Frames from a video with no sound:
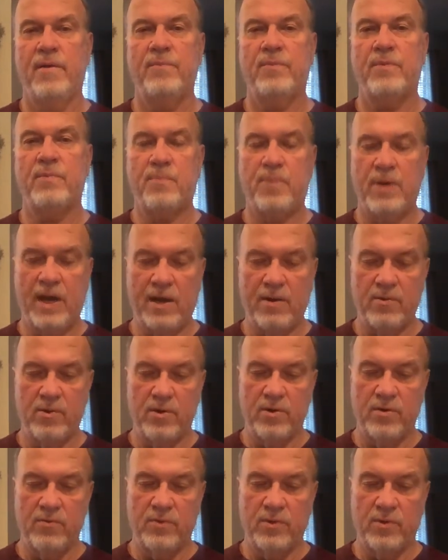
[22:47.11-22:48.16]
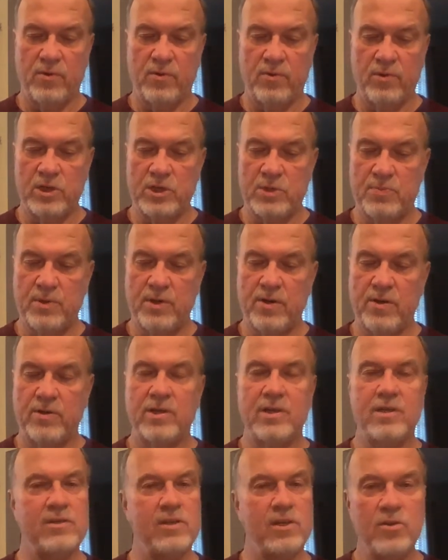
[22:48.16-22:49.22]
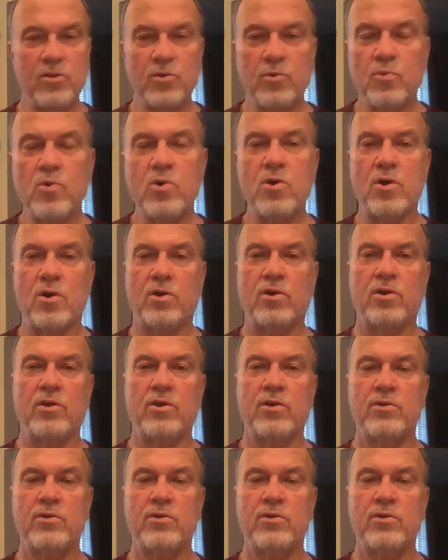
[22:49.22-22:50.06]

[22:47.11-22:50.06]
The power of the Holy Spirit is in the Word.